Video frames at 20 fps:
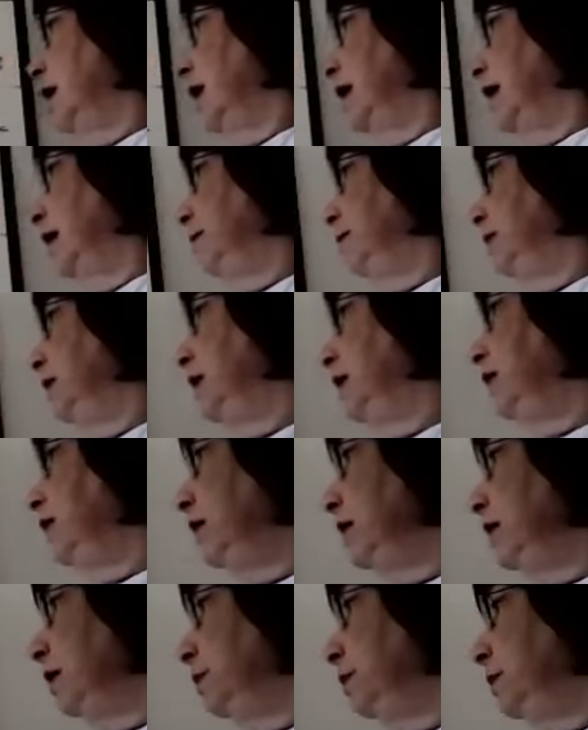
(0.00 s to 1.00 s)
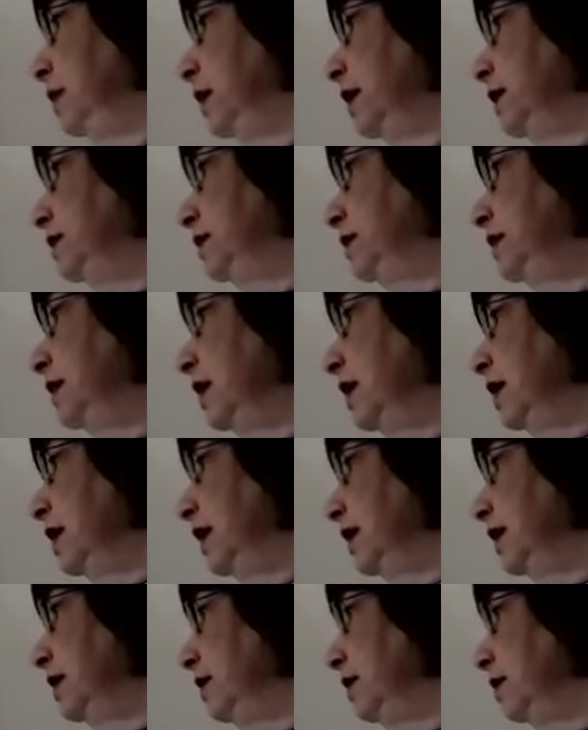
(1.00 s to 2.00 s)
I'm leaving the plus
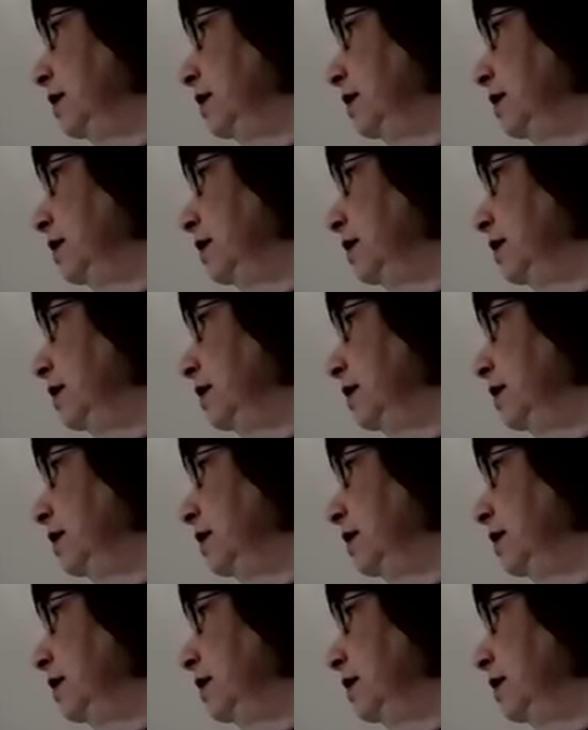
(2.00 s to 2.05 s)
9.